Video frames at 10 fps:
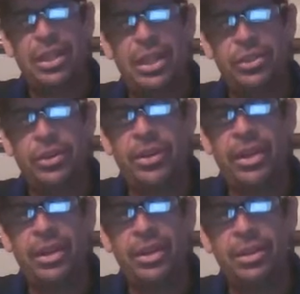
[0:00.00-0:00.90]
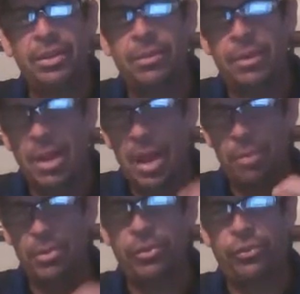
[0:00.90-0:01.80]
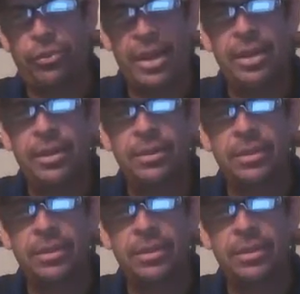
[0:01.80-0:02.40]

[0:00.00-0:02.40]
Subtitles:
de la Torre. I'm your friend.